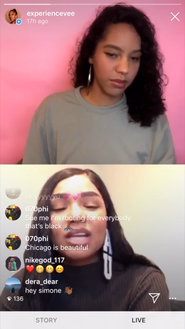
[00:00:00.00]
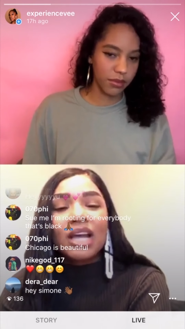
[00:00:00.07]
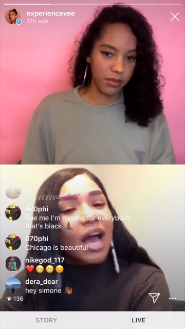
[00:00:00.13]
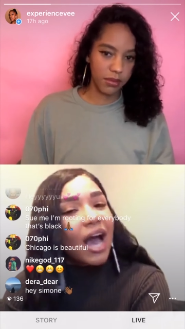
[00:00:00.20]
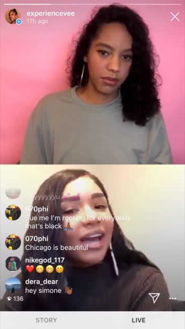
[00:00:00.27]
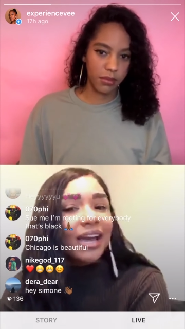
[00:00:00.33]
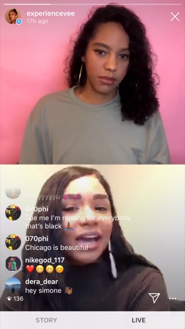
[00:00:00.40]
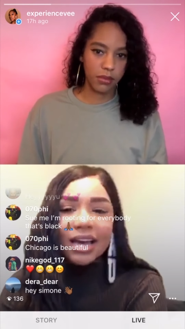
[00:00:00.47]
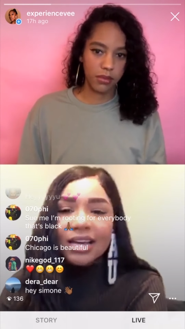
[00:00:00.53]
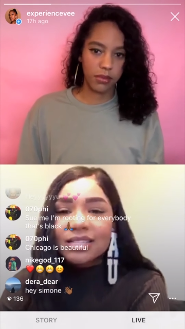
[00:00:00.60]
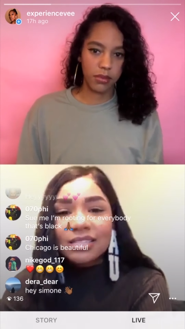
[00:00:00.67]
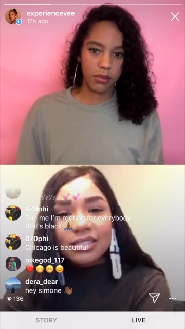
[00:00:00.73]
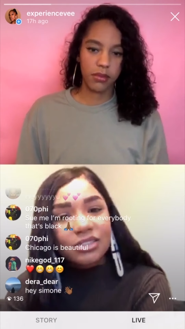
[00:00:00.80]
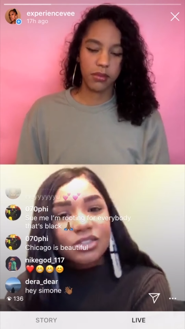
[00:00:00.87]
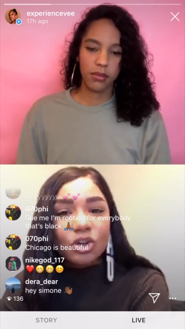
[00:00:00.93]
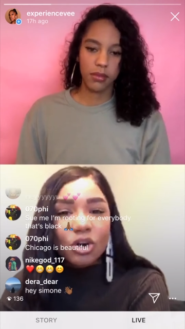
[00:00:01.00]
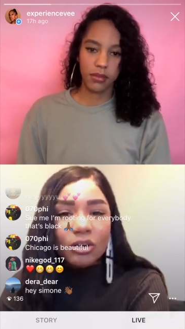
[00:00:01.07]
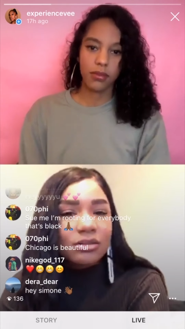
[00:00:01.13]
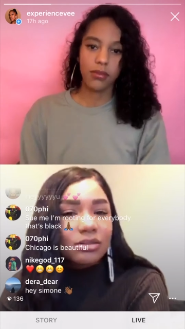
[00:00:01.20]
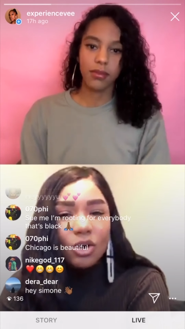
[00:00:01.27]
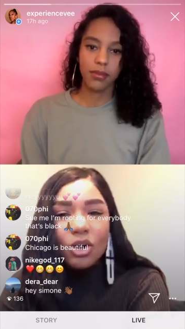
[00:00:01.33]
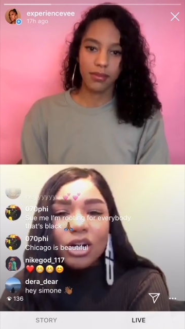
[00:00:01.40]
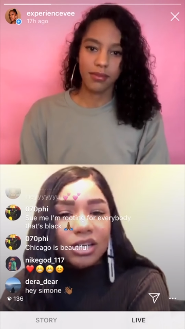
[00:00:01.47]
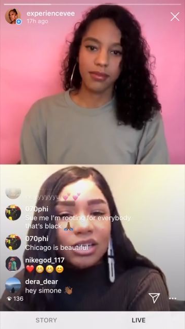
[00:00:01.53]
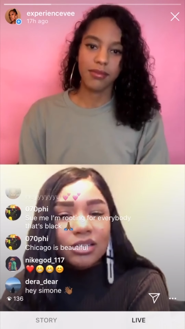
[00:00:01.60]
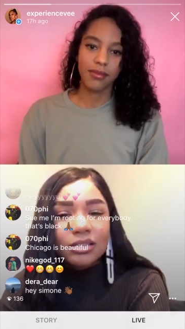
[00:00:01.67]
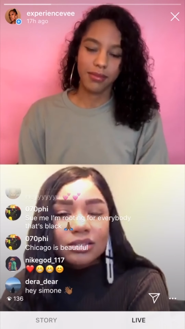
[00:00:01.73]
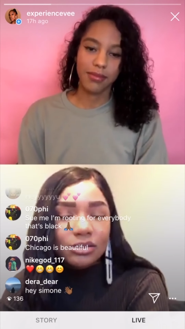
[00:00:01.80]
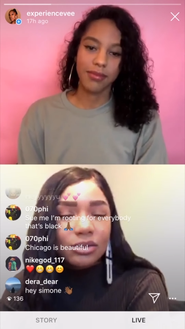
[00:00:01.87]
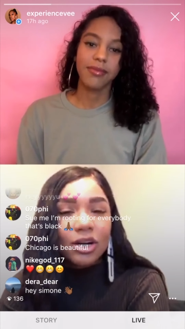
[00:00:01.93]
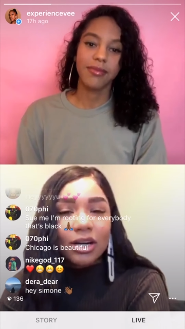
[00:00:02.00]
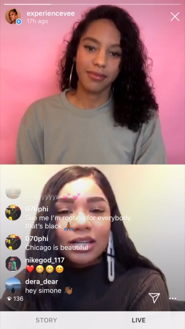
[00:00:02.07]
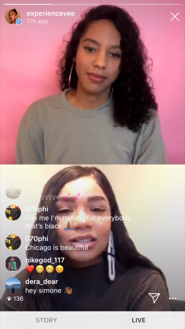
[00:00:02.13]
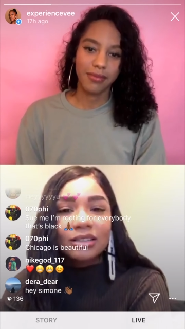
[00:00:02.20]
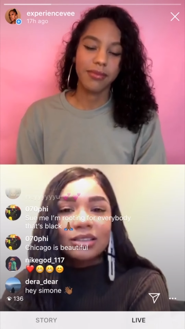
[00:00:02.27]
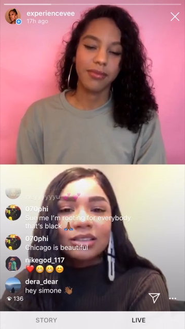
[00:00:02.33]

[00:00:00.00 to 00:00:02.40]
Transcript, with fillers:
Speaker 1: "I guess, sh- sorta, sorta."